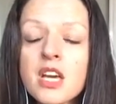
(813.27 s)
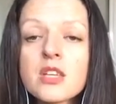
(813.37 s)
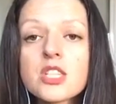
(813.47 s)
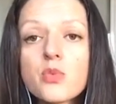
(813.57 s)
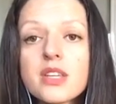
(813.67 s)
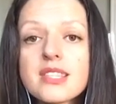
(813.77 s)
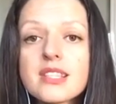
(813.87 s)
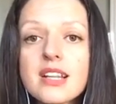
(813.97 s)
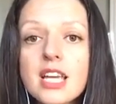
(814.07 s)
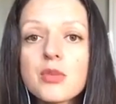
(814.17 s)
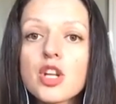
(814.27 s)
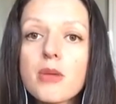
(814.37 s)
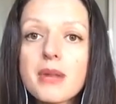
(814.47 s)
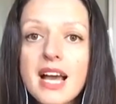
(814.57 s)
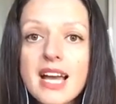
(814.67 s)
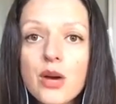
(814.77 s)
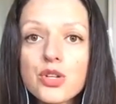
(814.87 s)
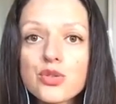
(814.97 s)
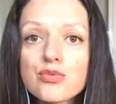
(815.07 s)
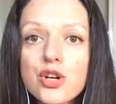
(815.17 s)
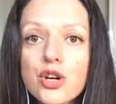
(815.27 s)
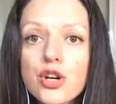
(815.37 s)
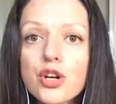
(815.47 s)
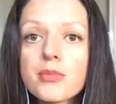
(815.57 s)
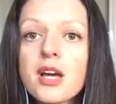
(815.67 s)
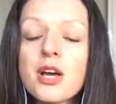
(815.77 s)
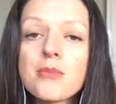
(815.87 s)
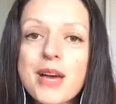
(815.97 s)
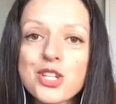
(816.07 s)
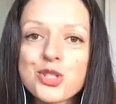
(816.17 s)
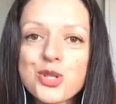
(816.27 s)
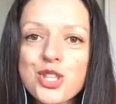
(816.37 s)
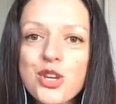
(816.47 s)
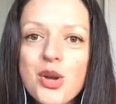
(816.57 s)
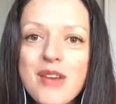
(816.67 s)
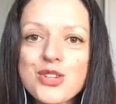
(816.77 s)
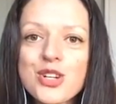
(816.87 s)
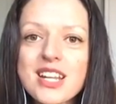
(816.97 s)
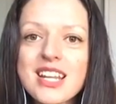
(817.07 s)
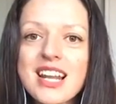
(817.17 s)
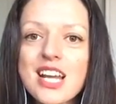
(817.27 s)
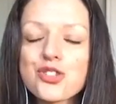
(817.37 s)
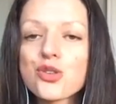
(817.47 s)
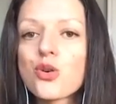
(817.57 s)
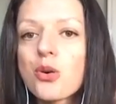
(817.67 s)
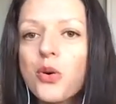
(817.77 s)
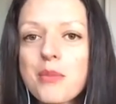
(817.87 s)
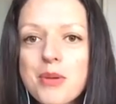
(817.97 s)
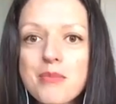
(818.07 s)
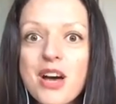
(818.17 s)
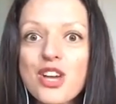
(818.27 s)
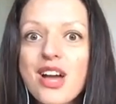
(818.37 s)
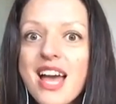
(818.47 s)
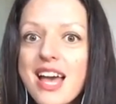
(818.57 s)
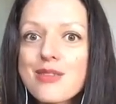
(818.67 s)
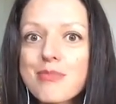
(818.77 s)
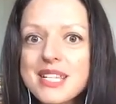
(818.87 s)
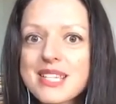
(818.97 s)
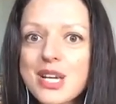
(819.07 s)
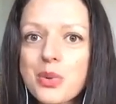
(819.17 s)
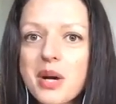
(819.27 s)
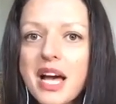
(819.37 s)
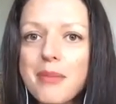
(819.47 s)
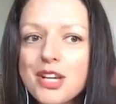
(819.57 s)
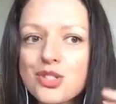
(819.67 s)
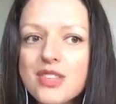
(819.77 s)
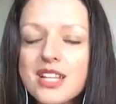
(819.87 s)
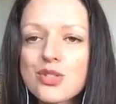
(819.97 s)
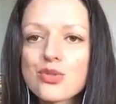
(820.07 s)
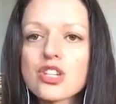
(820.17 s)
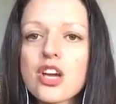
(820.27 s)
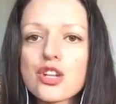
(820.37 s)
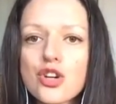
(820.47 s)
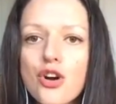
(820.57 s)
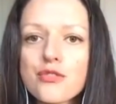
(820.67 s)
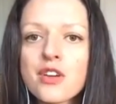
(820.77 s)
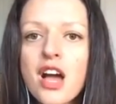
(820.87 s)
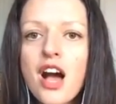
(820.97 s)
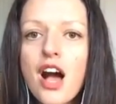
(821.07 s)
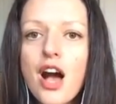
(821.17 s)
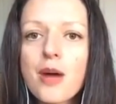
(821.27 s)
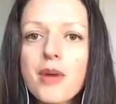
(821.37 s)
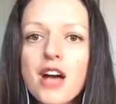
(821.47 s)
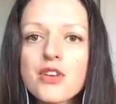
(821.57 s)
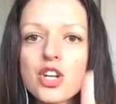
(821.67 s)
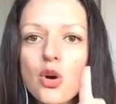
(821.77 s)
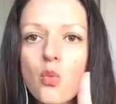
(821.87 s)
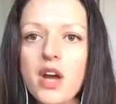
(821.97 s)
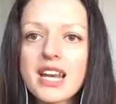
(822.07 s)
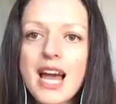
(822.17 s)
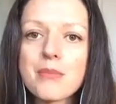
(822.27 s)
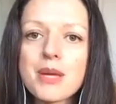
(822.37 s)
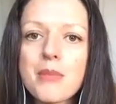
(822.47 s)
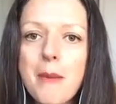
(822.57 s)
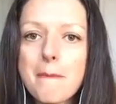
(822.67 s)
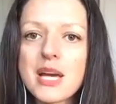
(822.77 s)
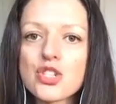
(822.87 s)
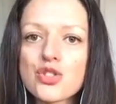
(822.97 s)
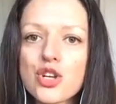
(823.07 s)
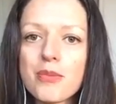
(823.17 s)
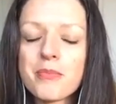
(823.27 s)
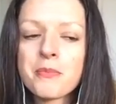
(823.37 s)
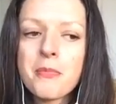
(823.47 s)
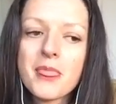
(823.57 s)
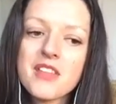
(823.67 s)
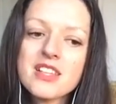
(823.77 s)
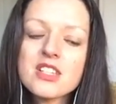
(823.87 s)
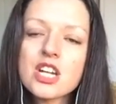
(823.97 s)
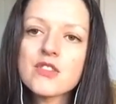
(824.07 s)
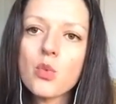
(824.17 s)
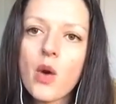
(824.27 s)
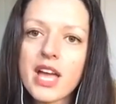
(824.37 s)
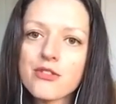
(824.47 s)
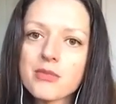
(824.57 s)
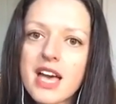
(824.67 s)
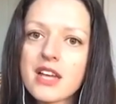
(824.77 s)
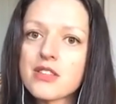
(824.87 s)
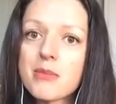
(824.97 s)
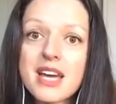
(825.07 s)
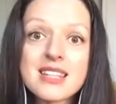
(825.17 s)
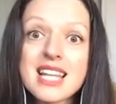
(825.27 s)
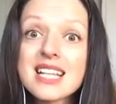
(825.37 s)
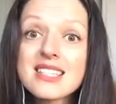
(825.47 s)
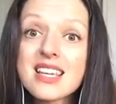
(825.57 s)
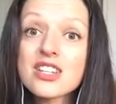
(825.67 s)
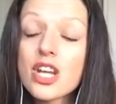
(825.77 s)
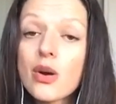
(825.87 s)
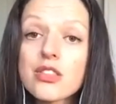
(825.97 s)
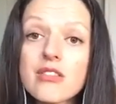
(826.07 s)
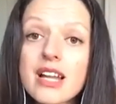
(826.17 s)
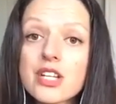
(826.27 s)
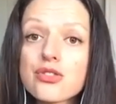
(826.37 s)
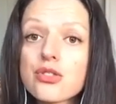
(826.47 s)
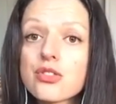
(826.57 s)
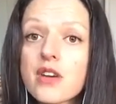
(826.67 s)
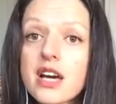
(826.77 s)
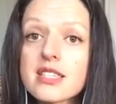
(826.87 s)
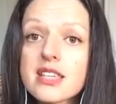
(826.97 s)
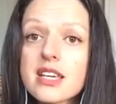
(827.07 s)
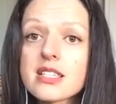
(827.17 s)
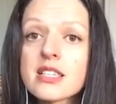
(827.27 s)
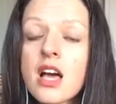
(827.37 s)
So with sleep, you know, black out your room, make sure that you haven't got any electrical equipment by your head buzzing away, make sure that's all turned off. I've only got one lamp in my bedroom, and that's kind of away from the head of the bed, and that's it, no other electrical devices.